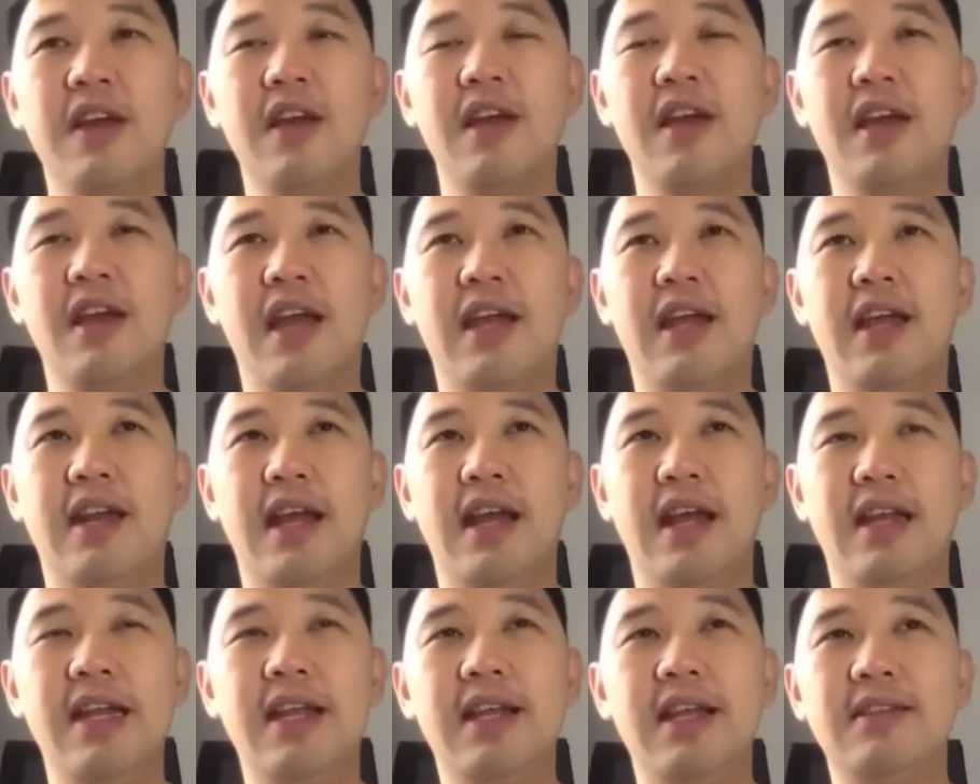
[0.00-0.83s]
And
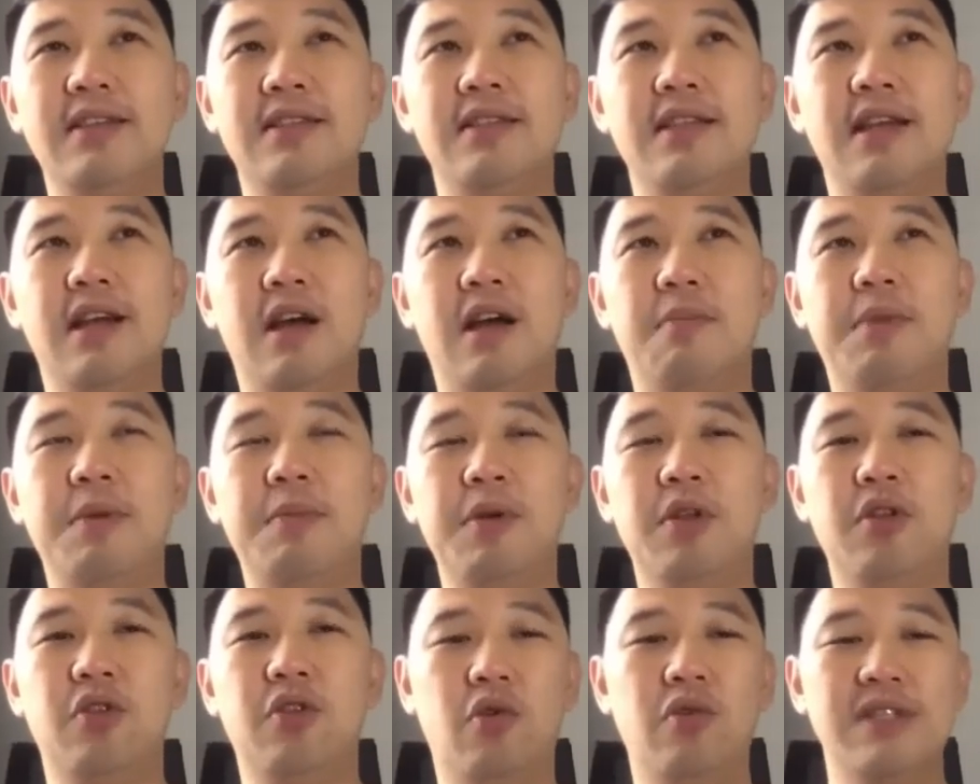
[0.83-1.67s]
at least
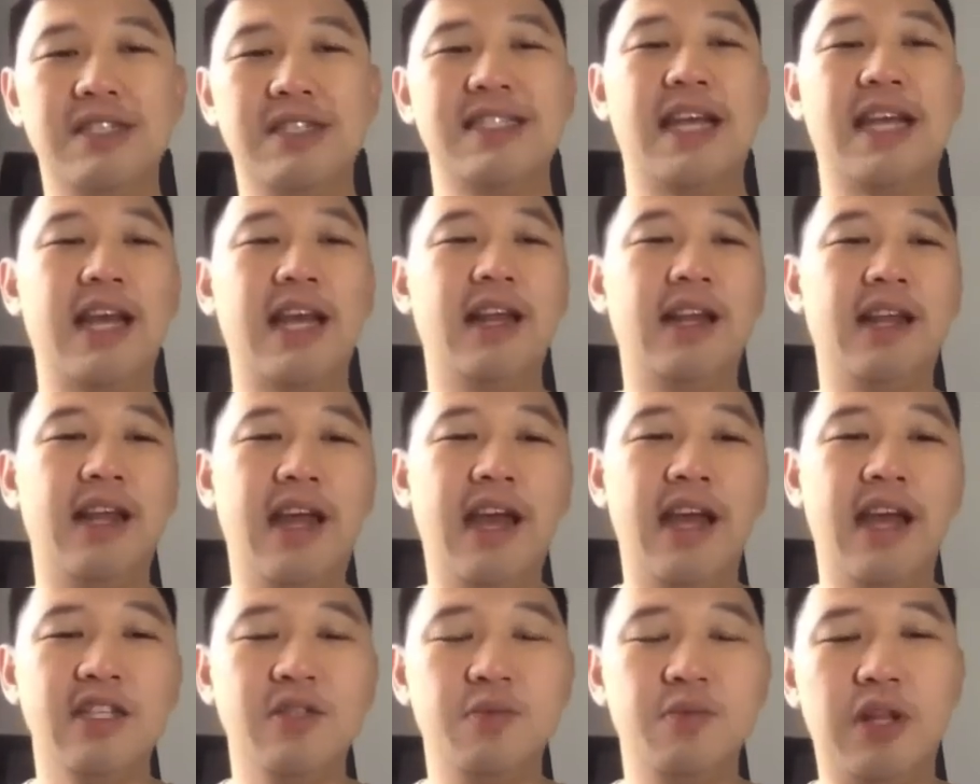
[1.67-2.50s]
people don't second
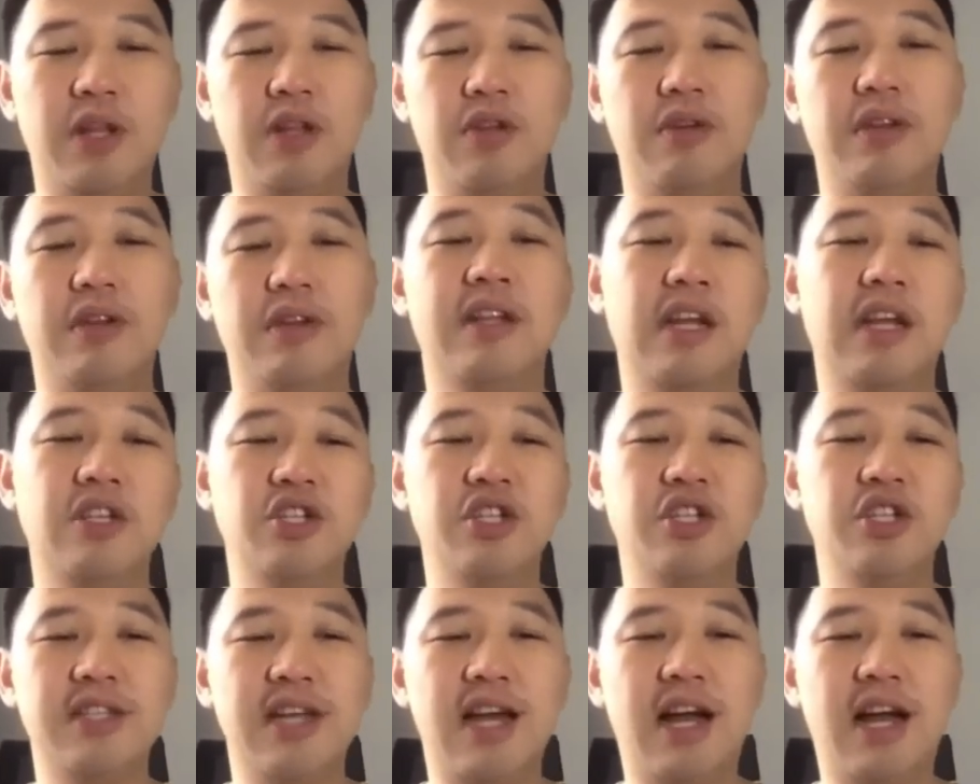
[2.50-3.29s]
guess what your intentions